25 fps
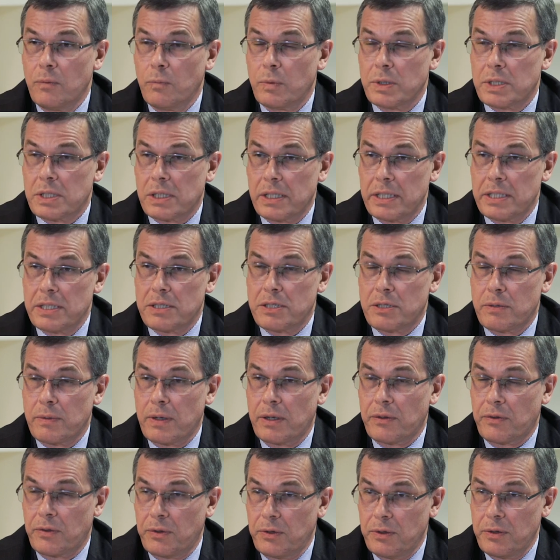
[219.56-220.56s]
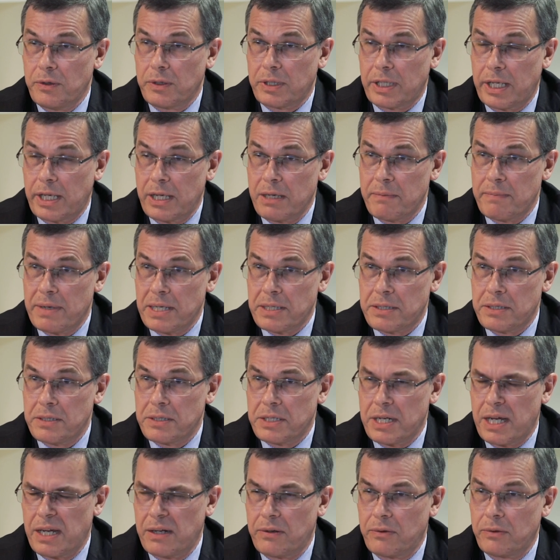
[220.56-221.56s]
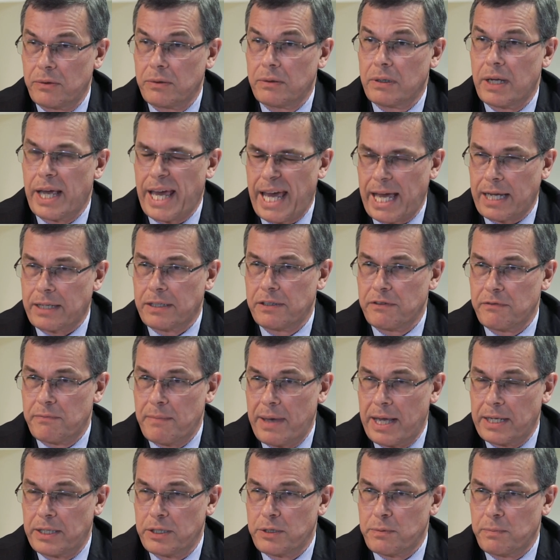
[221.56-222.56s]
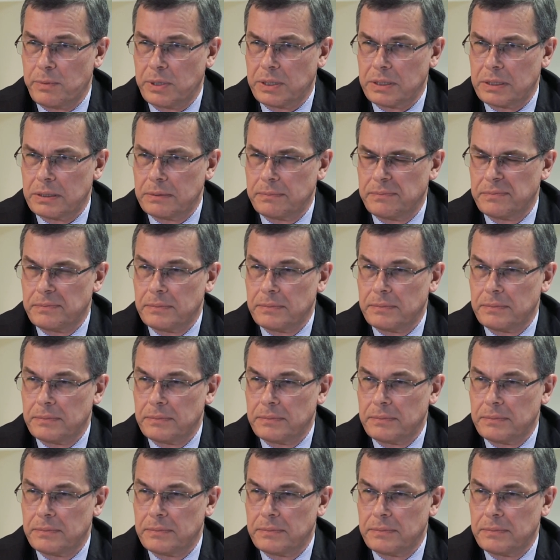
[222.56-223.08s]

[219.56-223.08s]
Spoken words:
which leads to our third key message, Andrew, active management.